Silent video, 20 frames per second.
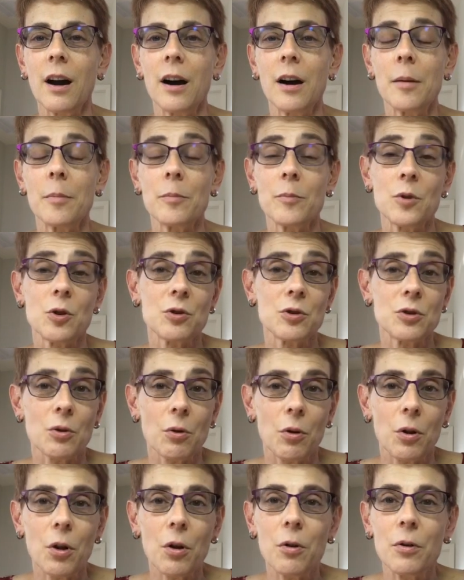you
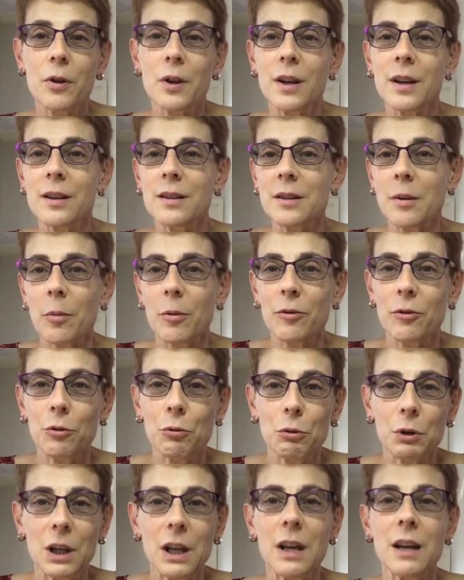sew clothing, some of you
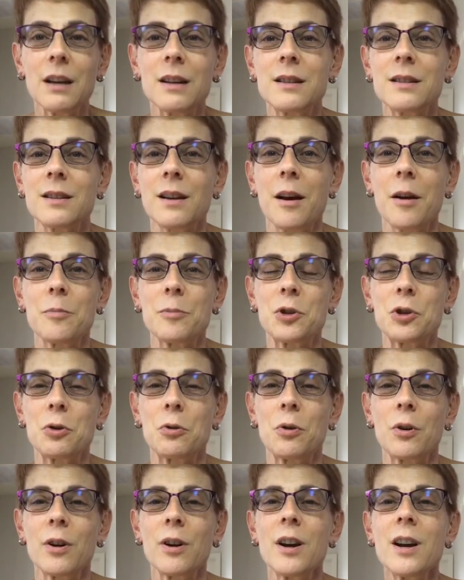knit, I'm
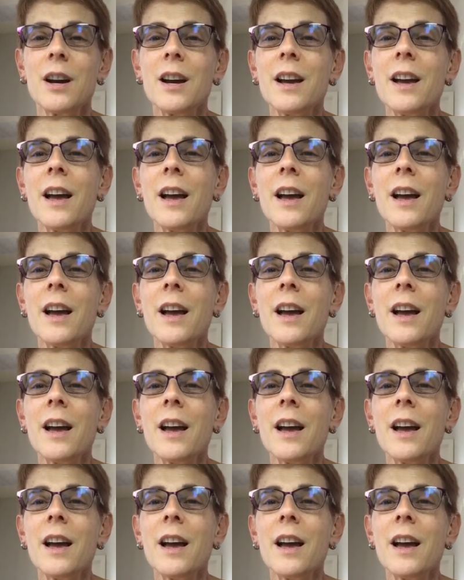sure.